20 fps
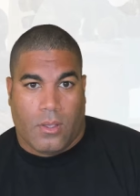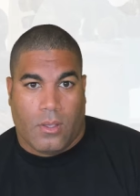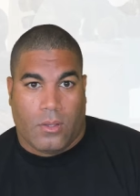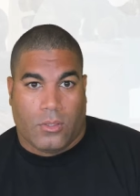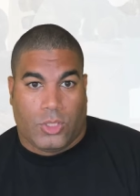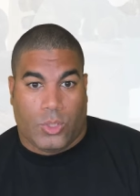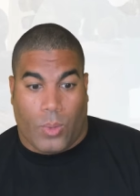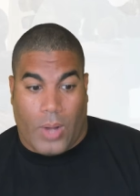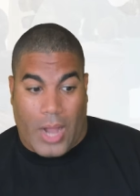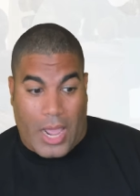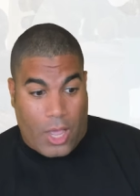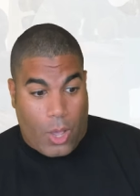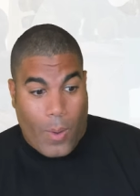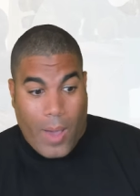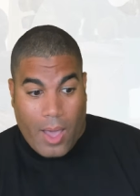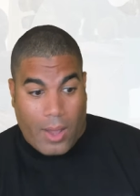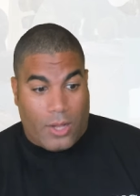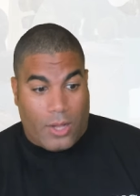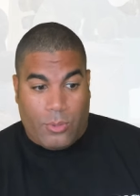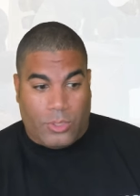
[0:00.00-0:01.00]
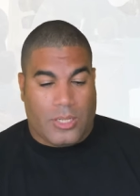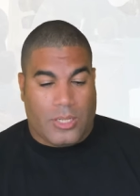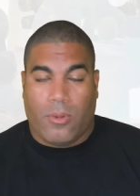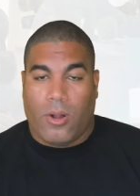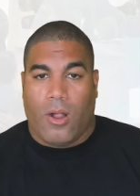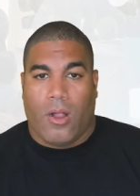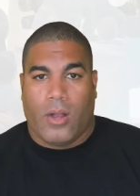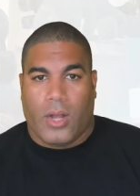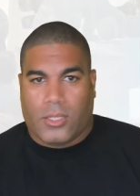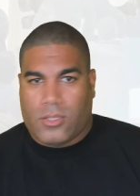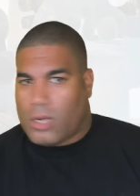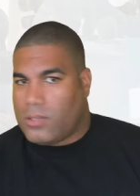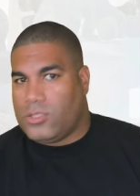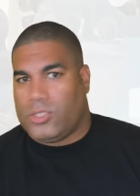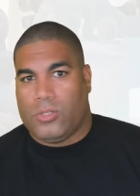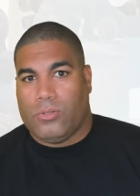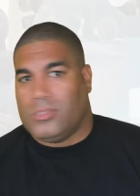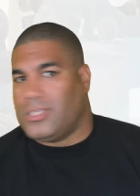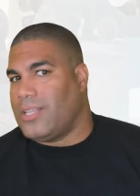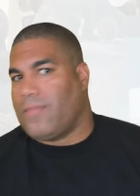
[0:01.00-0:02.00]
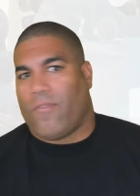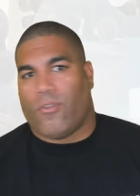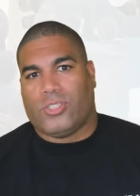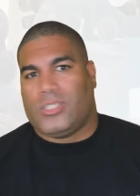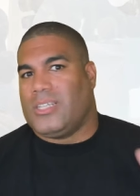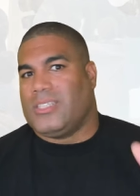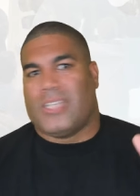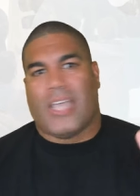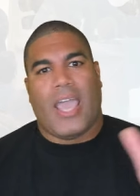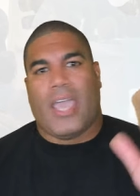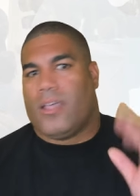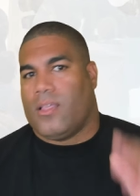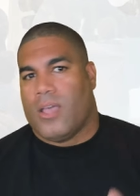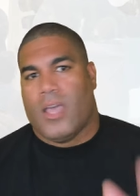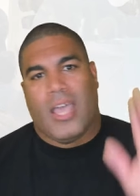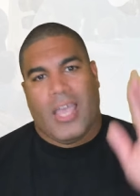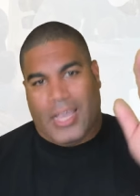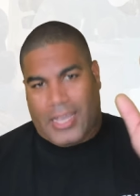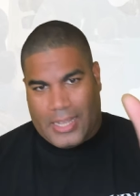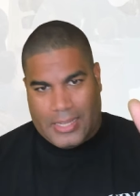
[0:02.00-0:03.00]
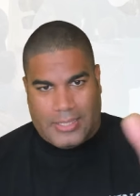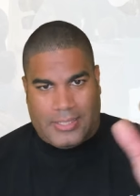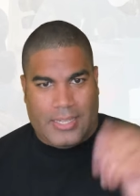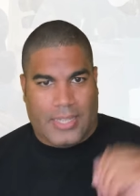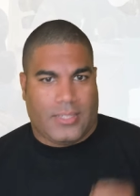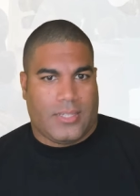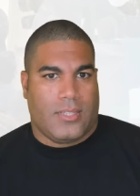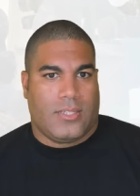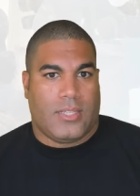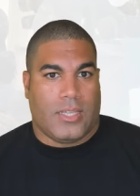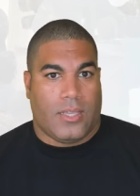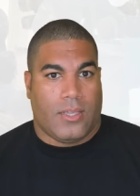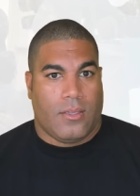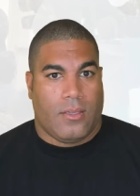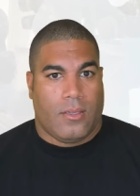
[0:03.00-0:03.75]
So when I go out and I do a seminar and I talk to students, the first thing is, hey, consistency.